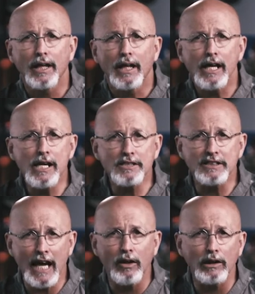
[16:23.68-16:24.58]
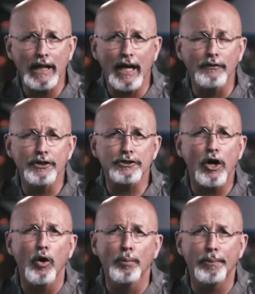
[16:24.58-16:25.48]
He's now allowed this
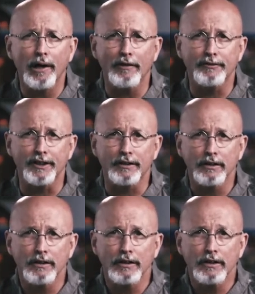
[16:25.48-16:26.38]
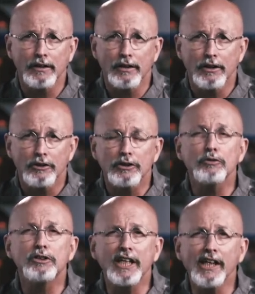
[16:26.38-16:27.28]
old prophet to
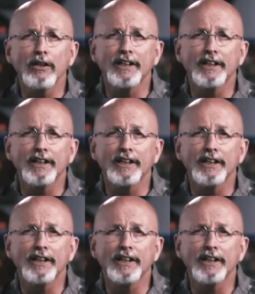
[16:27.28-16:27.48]
tell